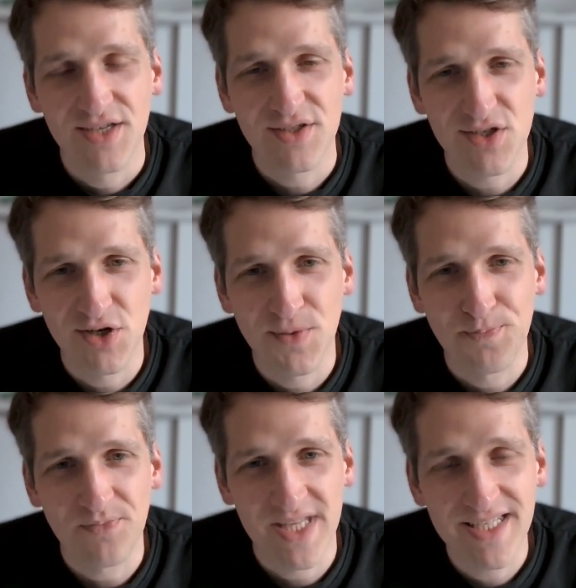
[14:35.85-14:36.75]
So
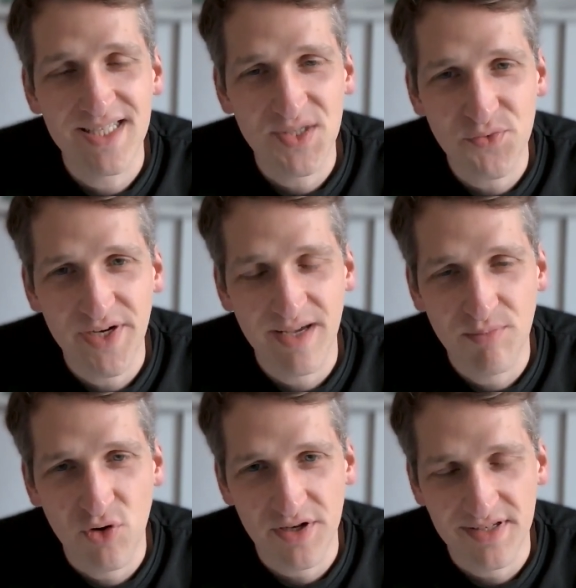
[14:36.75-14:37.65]
this is really
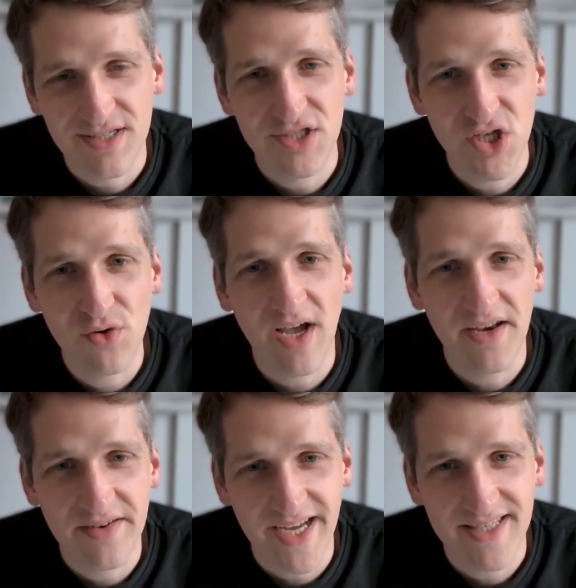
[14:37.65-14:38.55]
important. Don't
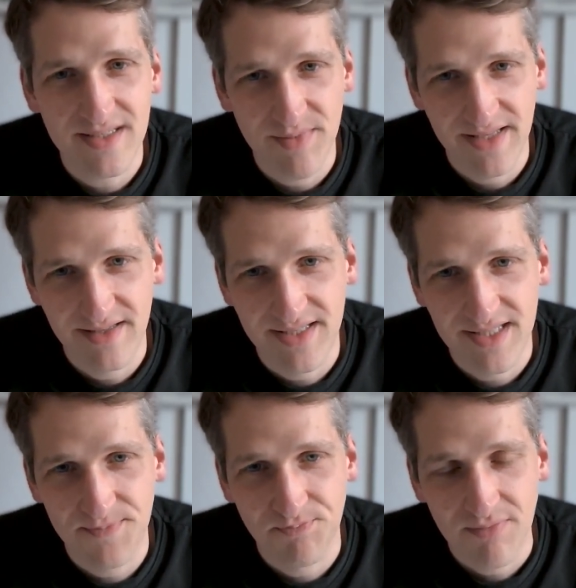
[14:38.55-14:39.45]
underestimate this.